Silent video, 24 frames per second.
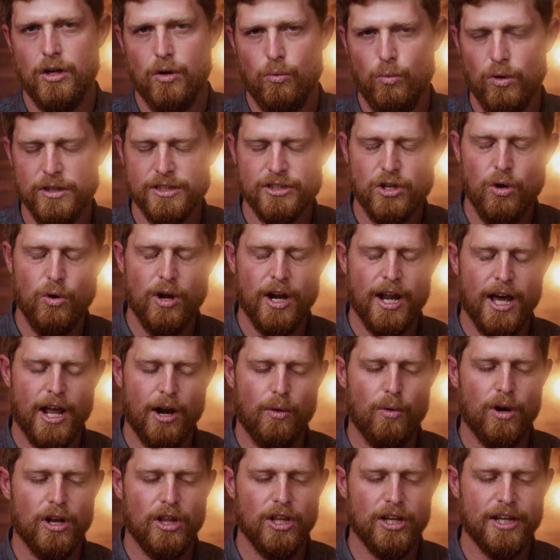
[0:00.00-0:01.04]
What's going on? I
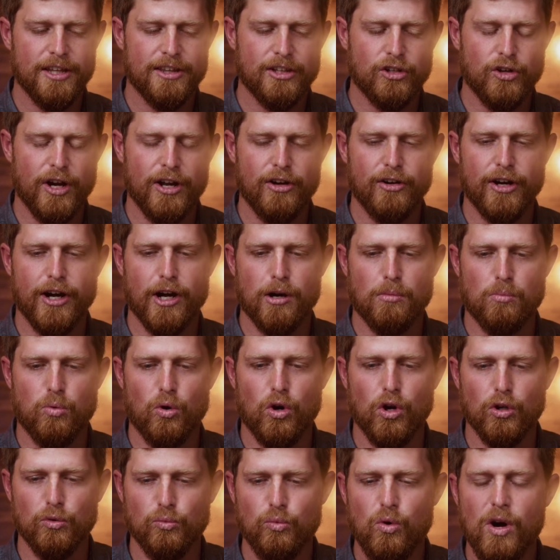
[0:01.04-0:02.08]
want to look at the greater Arab
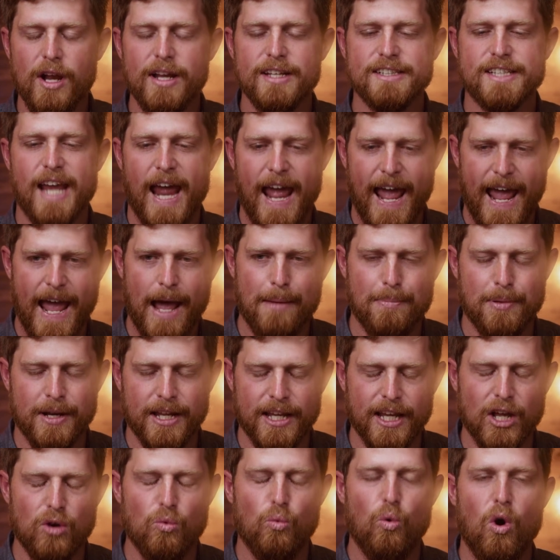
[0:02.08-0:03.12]
world. What is
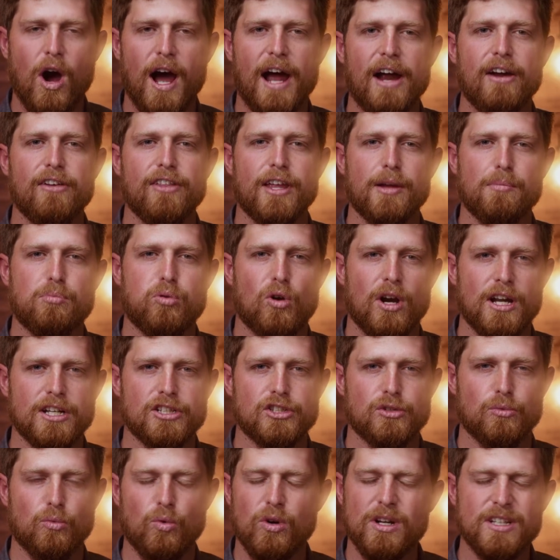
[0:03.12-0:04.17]
happening and why are they
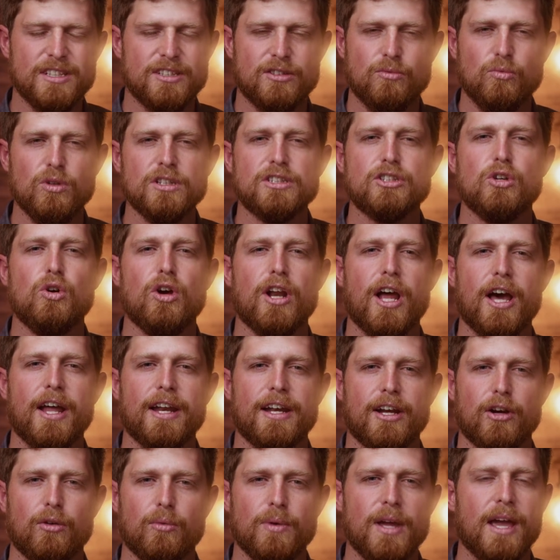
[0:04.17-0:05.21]
pressured? What is, what's going on
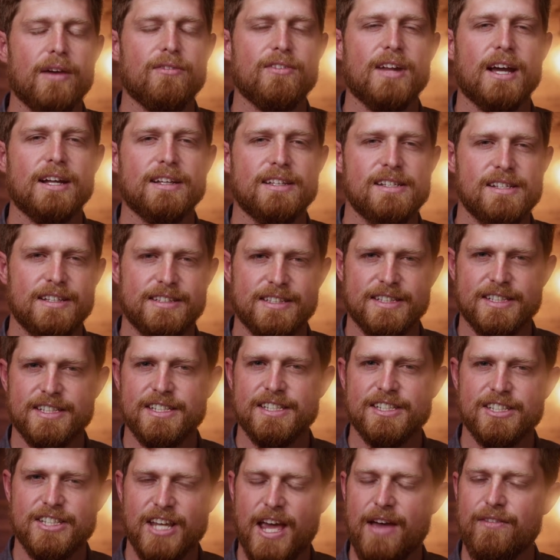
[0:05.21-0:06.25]
here? We have nineteen
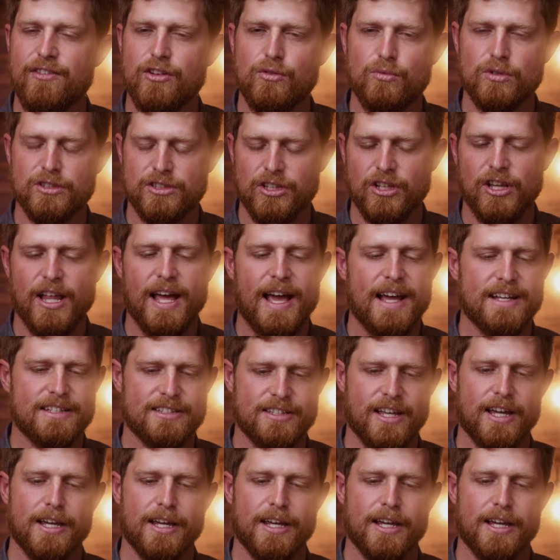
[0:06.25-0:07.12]
sixty-seven was the last